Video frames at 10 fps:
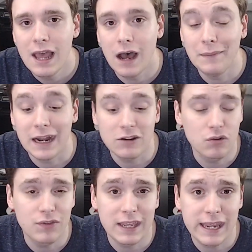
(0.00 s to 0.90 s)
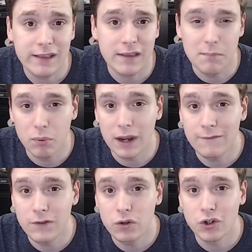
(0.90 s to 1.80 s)
and I do think he has a bright
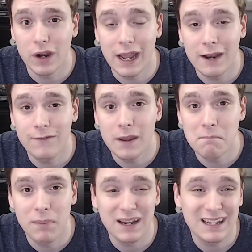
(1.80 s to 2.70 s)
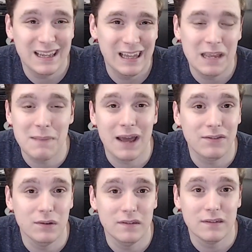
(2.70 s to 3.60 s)
future ahead of him, but Clay
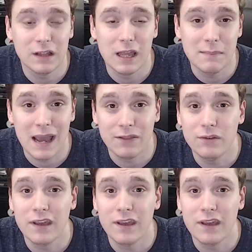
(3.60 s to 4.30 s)
Matthews is Clay Matthews.